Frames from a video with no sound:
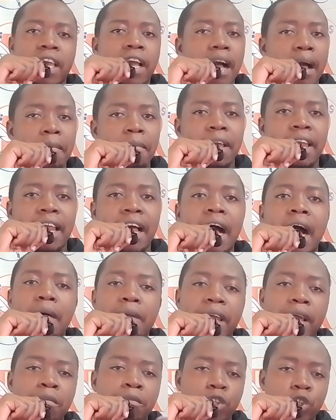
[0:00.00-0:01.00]
the camera
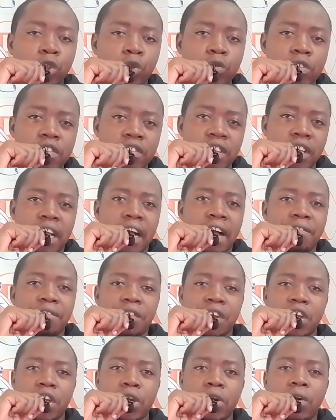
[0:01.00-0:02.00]
and I'm shooting a
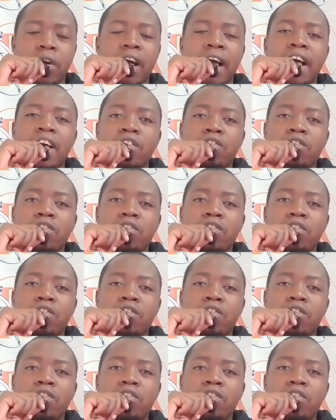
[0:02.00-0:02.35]
video.